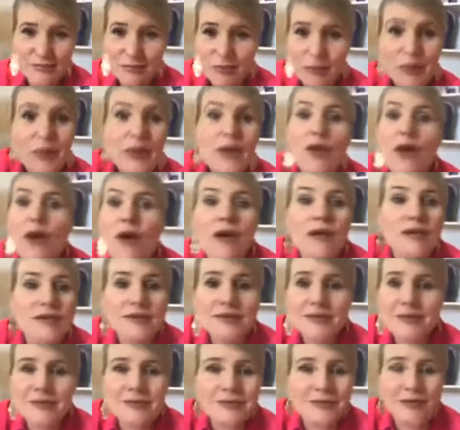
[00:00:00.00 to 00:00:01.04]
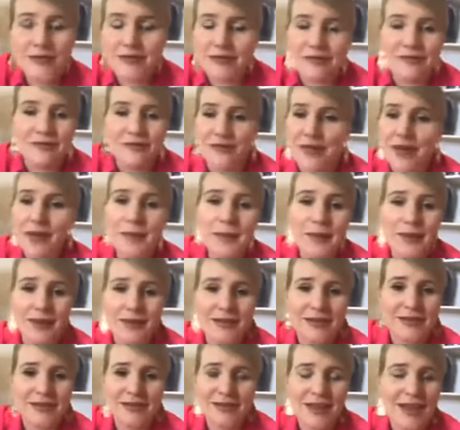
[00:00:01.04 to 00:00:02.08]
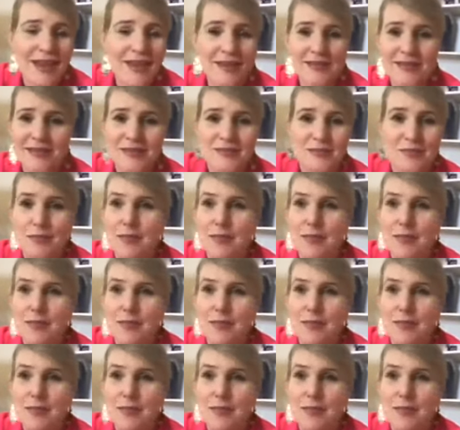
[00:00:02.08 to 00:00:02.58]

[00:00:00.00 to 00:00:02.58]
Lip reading: beyond fabulous and